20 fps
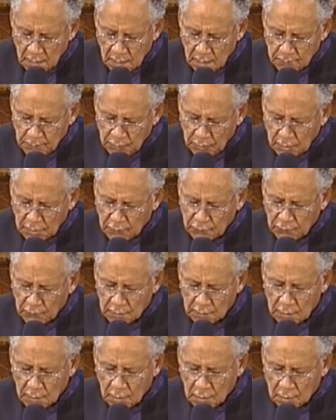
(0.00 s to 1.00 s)
I pray for
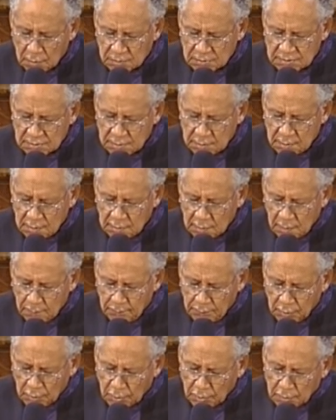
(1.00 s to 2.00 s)
those who are
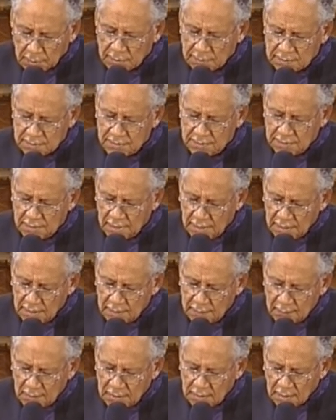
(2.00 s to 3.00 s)
burdened today
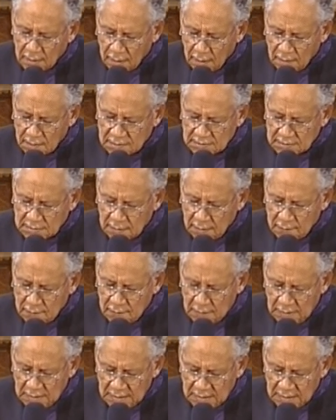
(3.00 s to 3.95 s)
because of